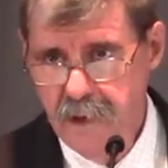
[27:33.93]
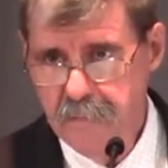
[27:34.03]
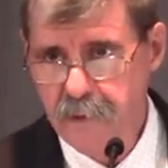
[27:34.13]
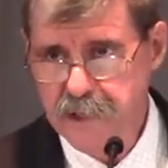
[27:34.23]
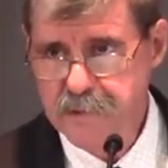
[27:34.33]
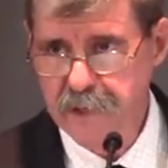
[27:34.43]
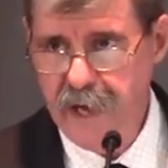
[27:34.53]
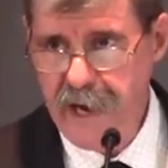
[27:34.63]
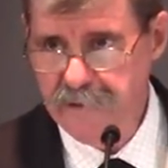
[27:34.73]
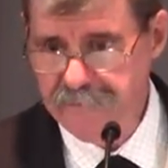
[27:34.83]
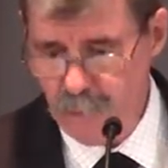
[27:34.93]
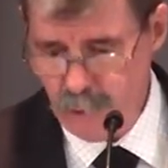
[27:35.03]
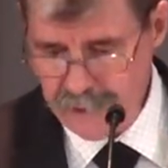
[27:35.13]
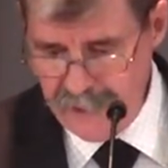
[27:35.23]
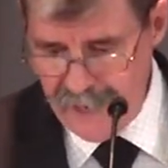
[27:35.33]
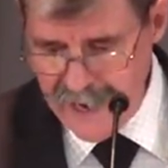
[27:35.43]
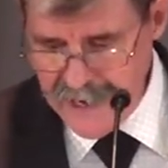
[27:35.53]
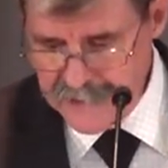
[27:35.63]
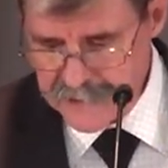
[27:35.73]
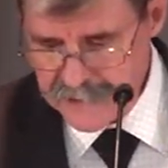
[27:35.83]
Approximately
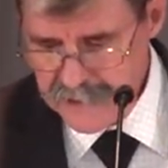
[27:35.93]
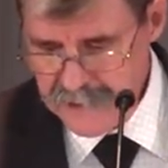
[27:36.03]
848